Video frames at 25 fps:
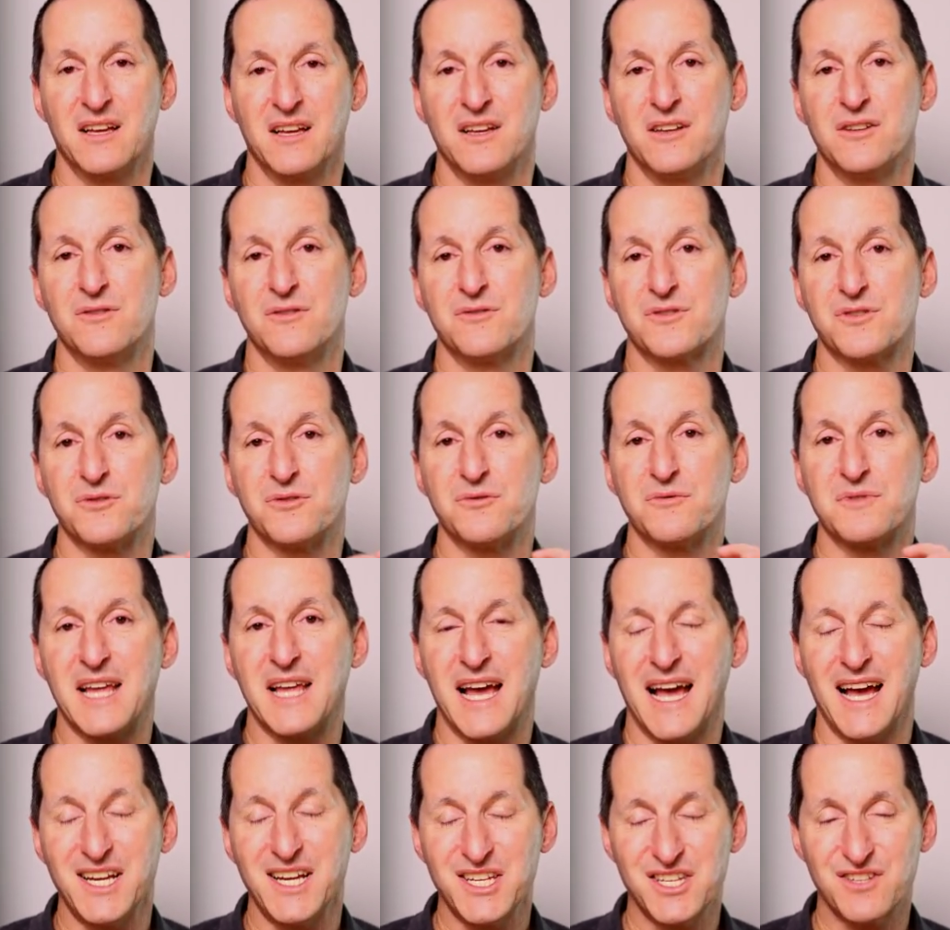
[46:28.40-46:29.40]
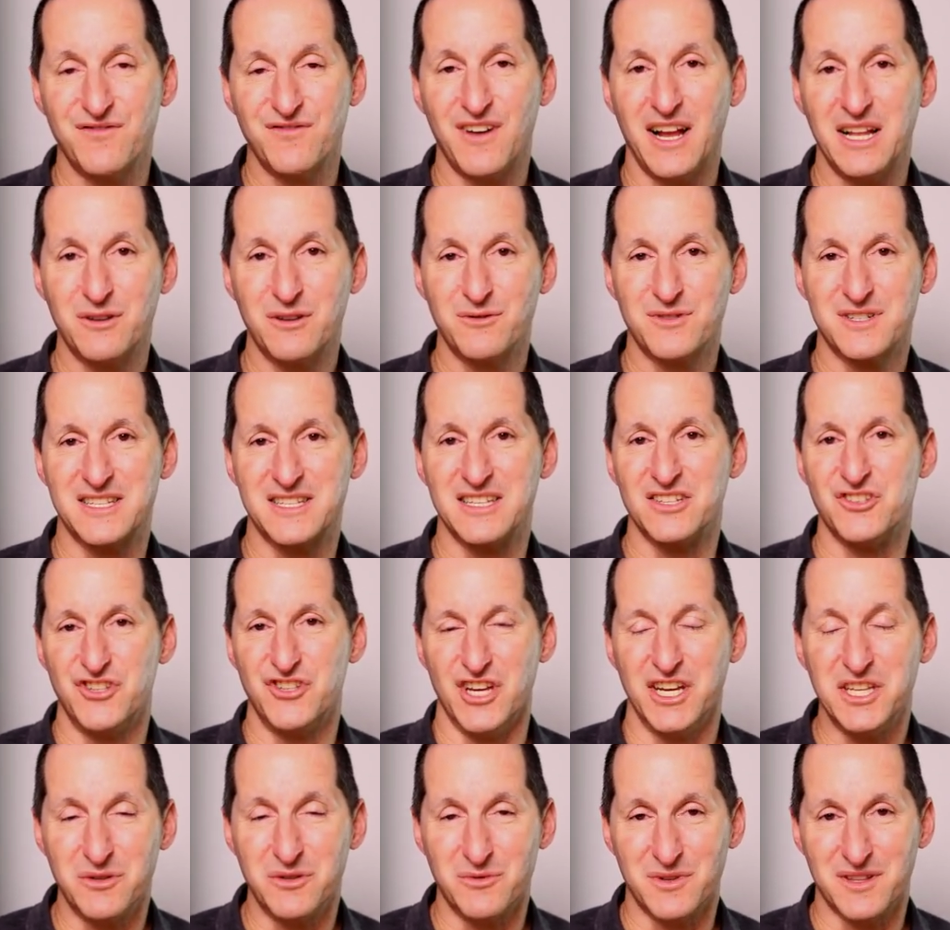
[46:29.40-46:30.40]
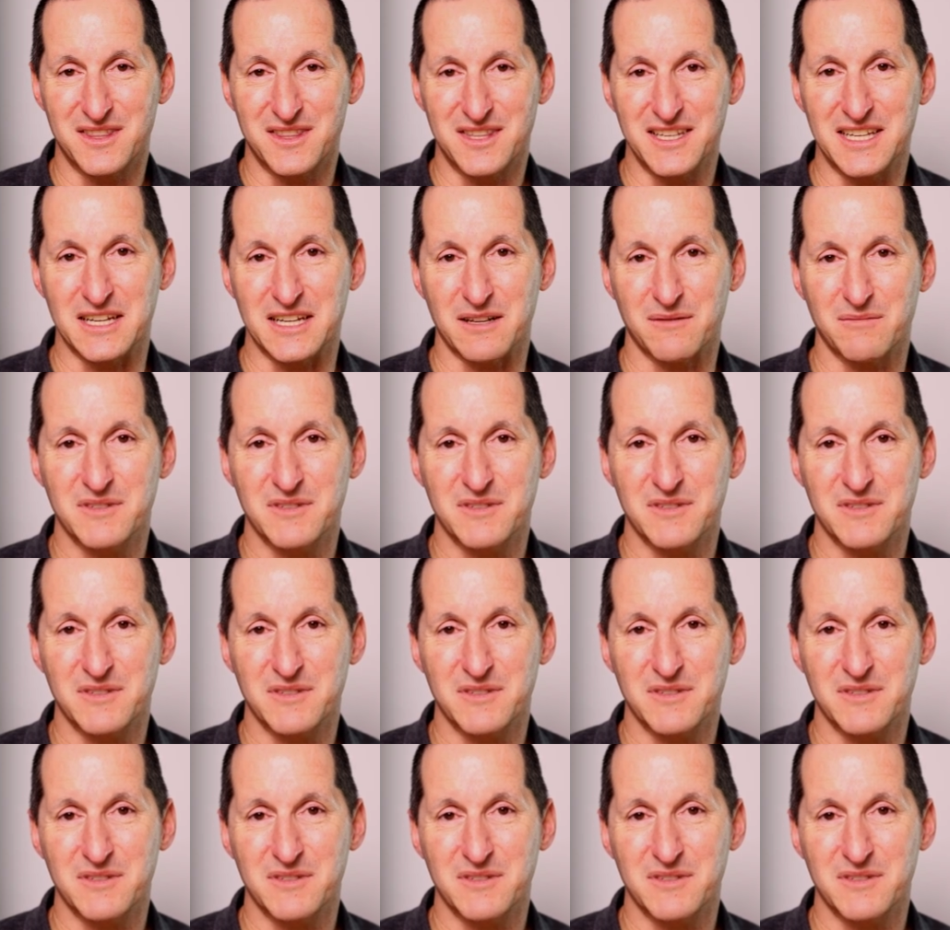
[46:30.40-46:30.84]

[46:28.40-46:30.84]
So the hash value is the genuine thing.